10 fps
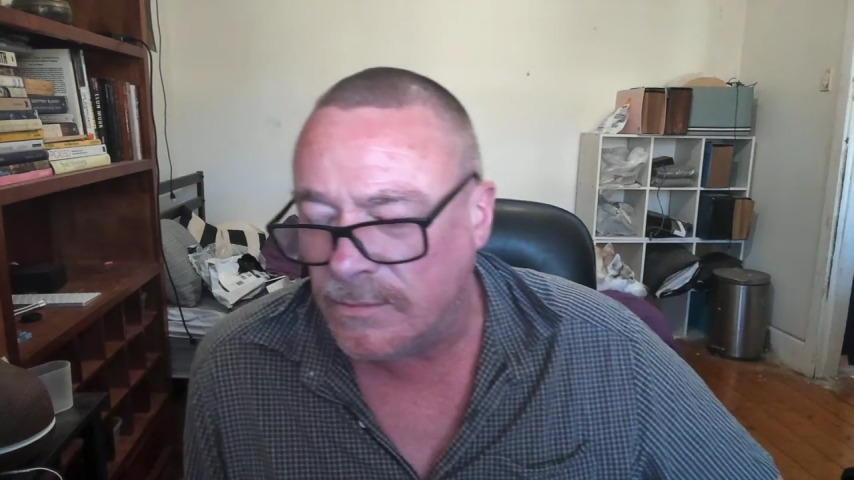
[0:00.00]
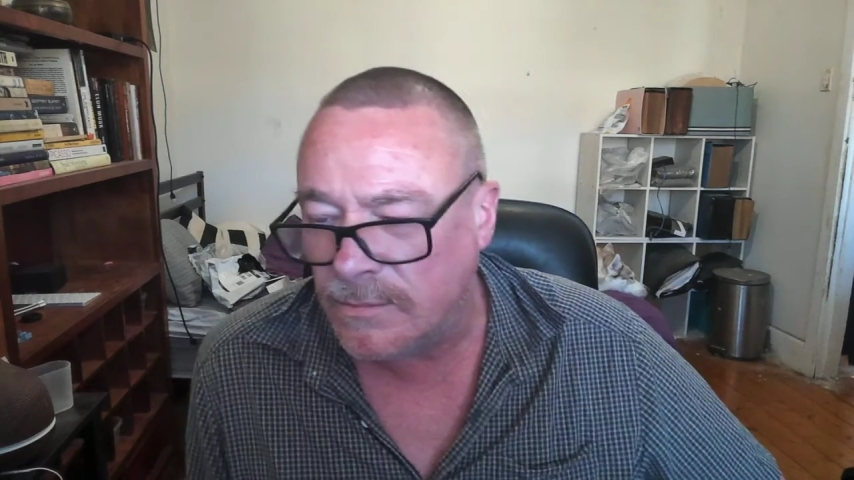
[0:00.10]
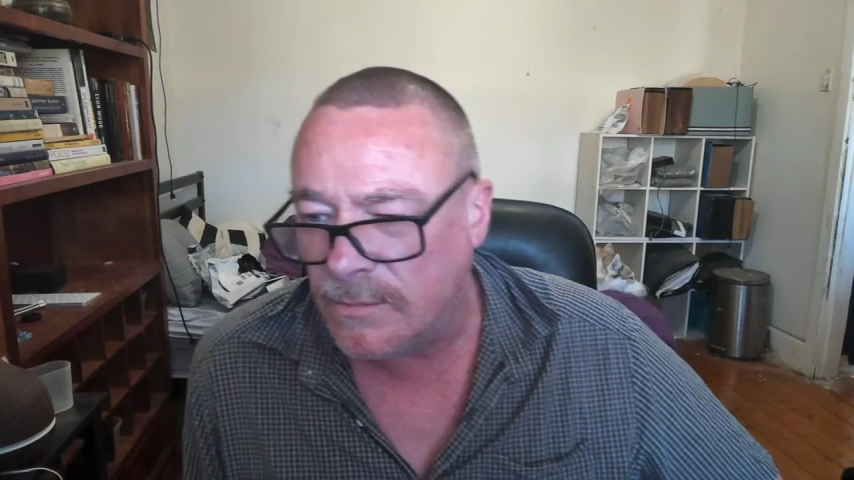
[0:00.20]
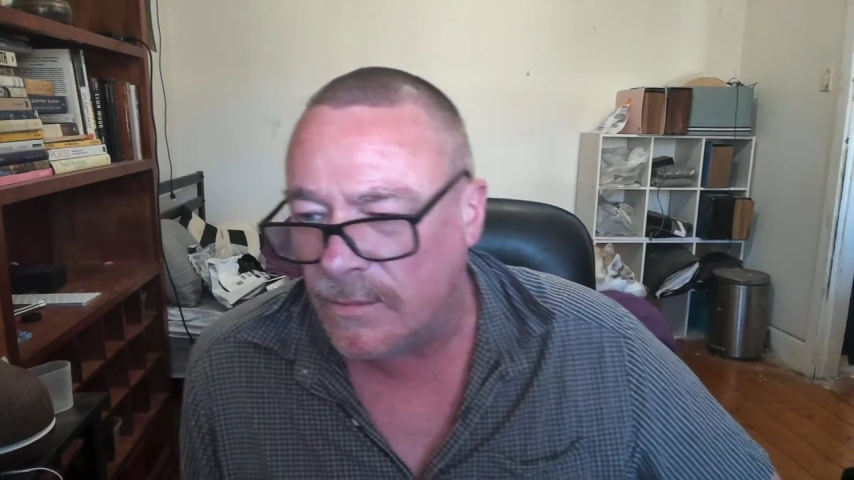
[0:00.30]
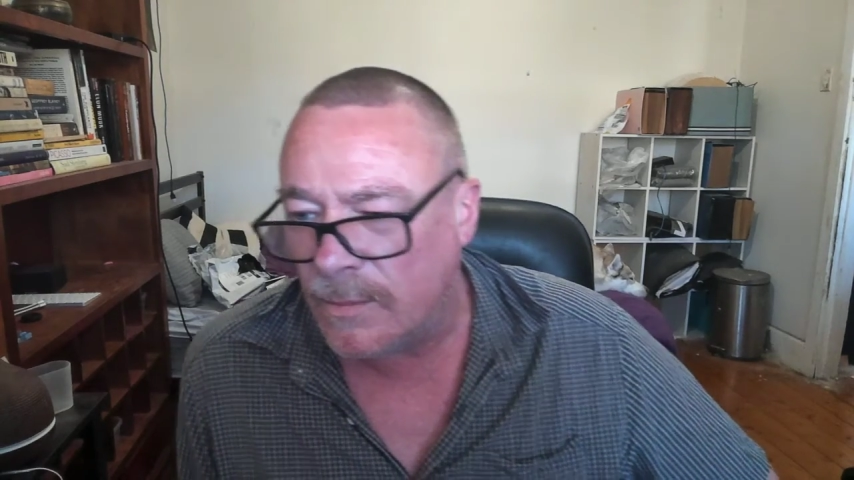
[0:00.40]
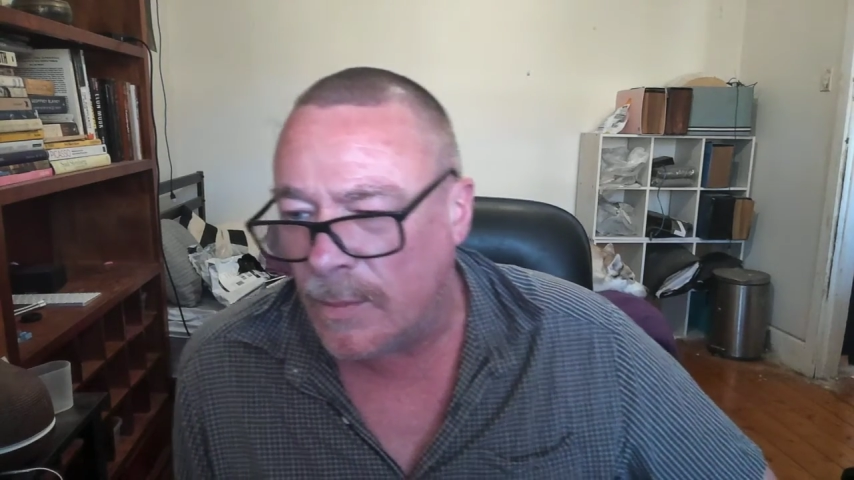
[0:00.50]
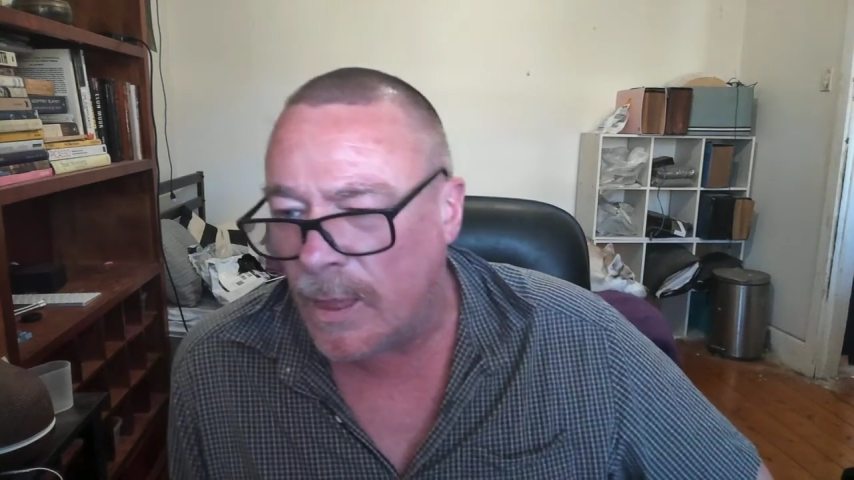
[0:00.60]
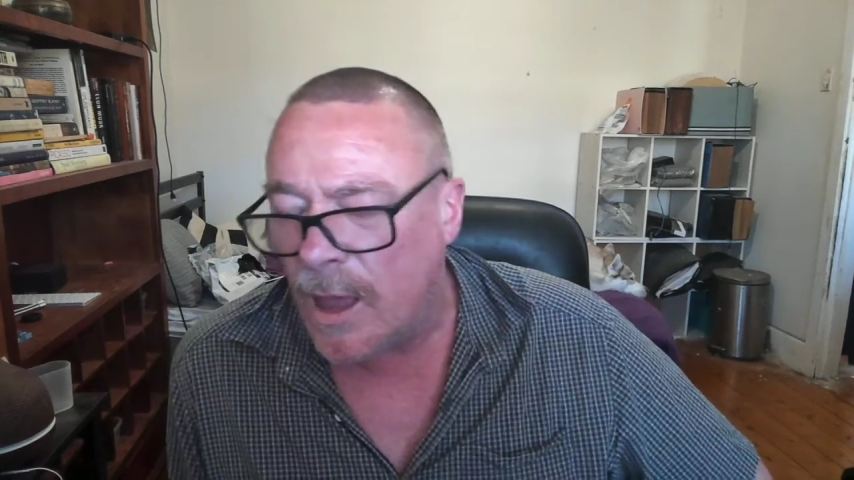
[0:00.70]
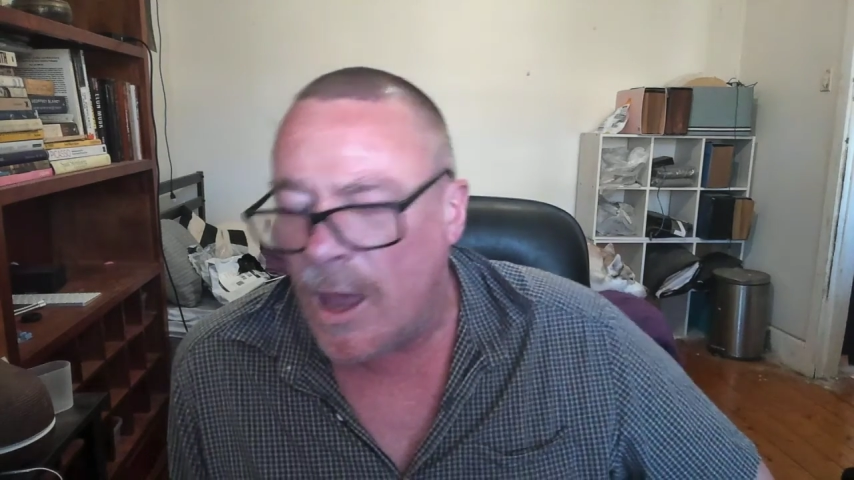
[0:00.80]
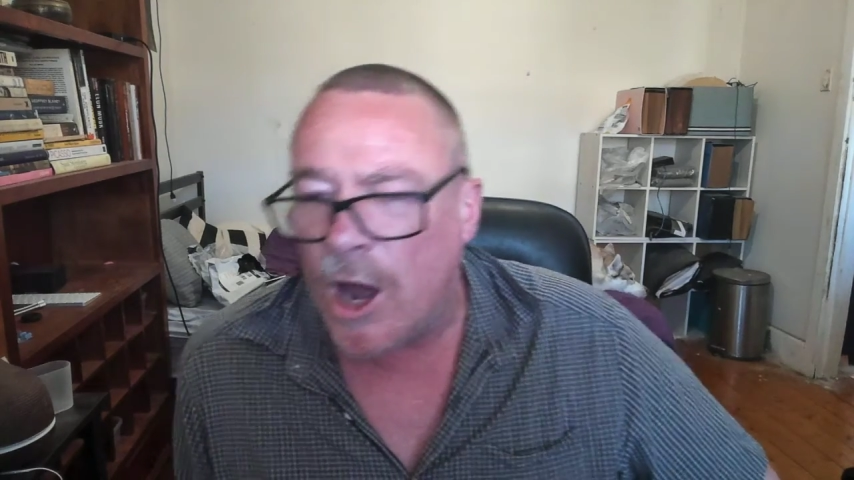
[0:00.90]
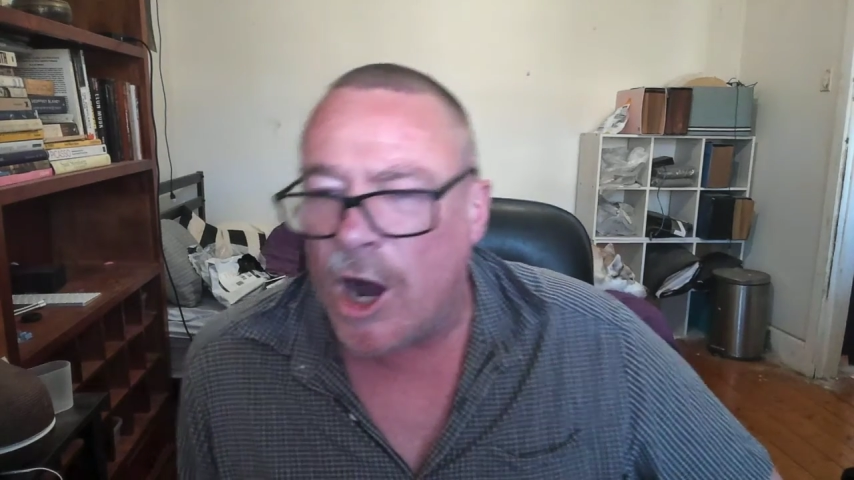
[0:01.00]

about the coverage.